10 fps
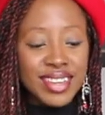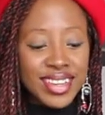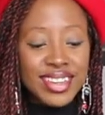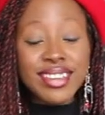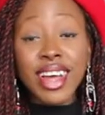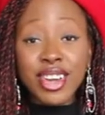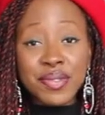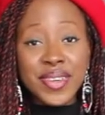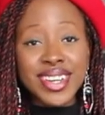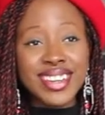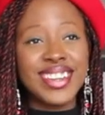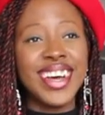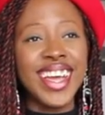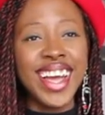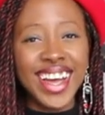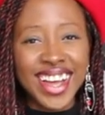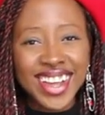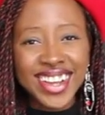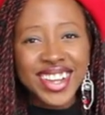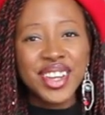this outfit.
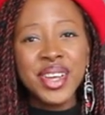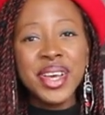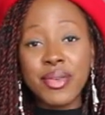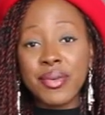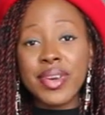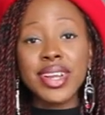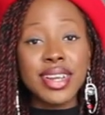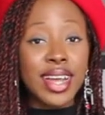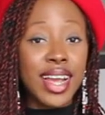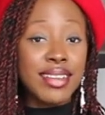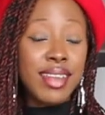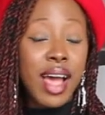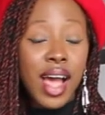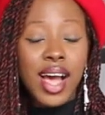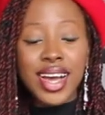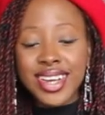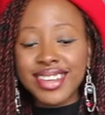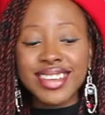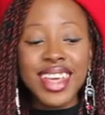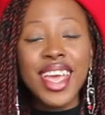Really nice
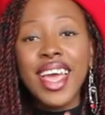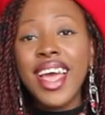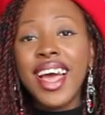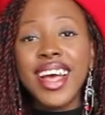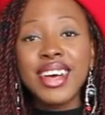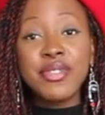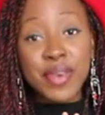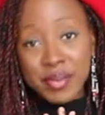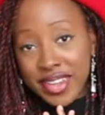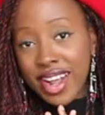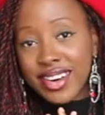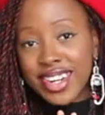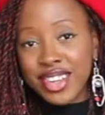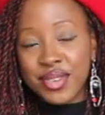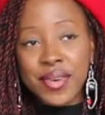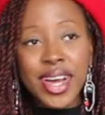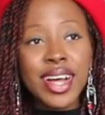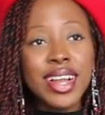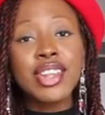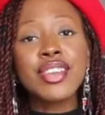hat from Zara as
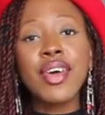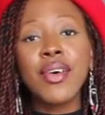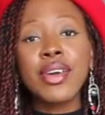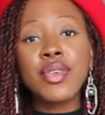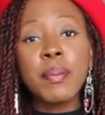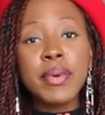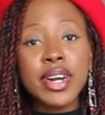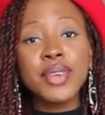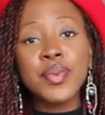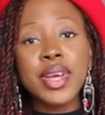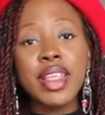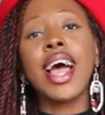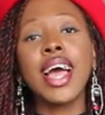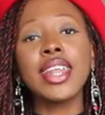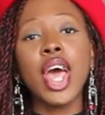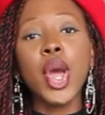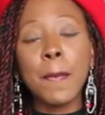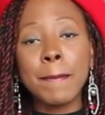well. So to pair it with, had a